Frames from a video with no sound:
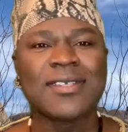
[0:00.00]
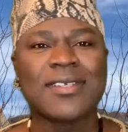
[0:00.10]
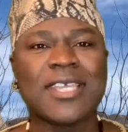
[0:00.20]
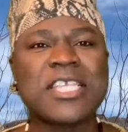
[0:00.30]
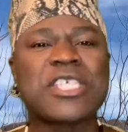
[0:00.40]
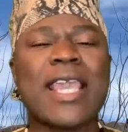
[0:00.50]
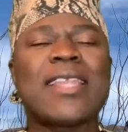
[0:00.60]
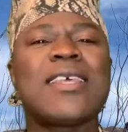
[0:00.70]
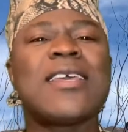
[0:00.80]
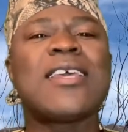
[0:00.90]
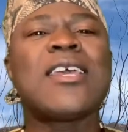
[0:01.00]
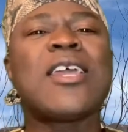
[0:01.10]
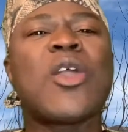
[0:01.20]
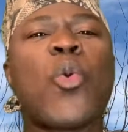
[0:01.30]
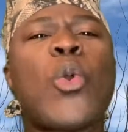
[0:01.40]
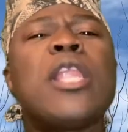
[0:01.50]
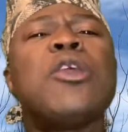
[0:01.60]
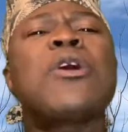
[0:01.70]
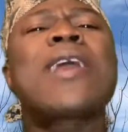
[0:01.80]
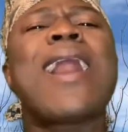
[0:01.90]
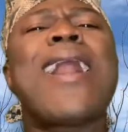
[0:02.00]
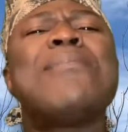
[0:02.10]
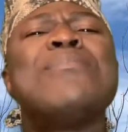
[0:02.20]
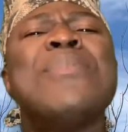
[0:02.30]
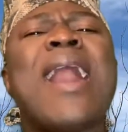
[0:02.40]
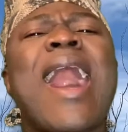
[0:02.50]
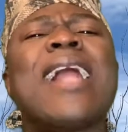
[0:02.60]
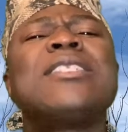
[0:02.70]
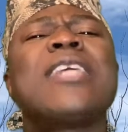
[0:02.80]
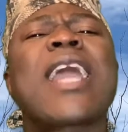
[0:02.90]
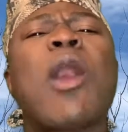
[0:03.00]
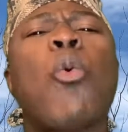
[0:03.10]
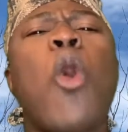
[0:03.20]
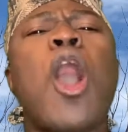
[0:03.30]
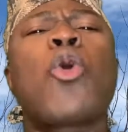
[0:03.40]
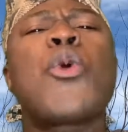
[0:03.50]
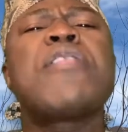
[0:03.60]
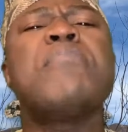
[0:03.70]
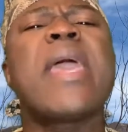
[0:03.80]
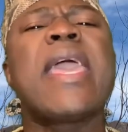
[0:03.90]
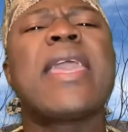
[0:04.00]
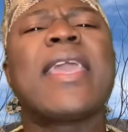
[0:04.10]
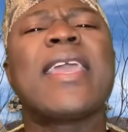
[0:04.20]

he said, will you come and take a walk with me?